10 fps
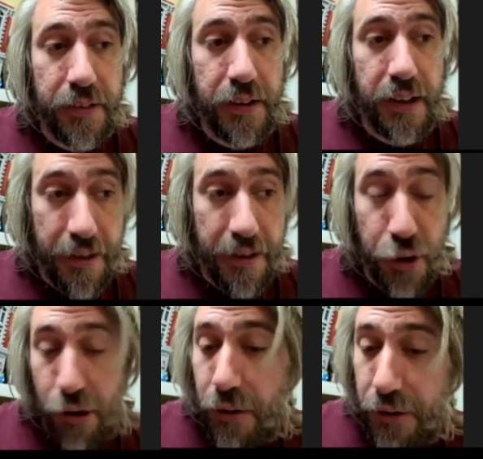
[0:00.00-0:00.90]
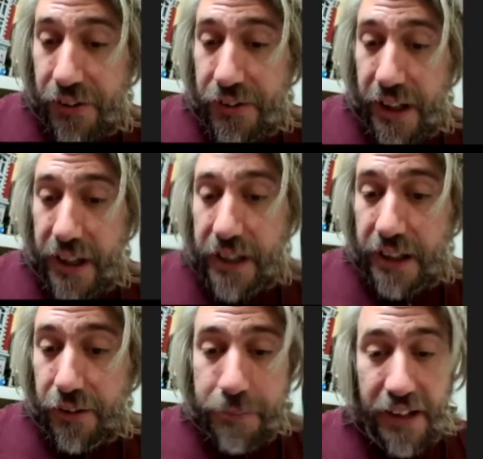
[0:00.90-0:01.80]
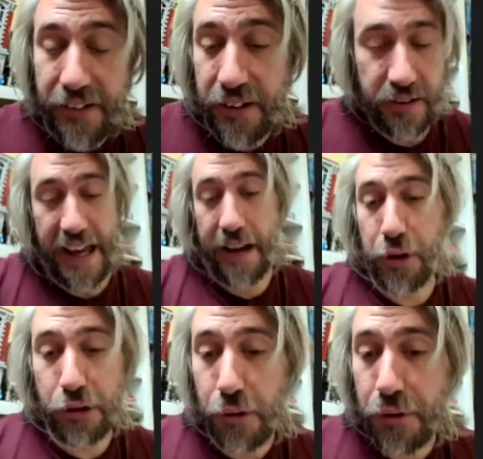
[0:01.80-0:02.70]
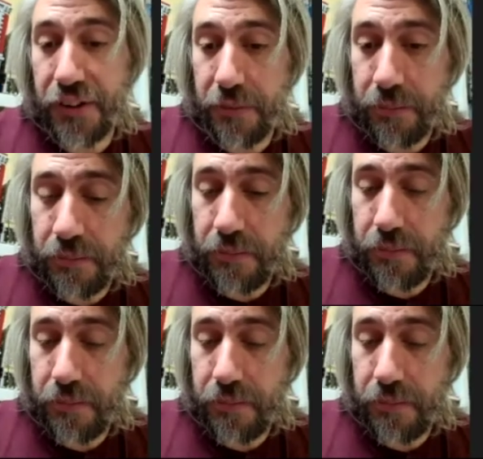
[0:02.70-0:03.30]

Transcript: if you're autistic, it doesn't matter how your autism,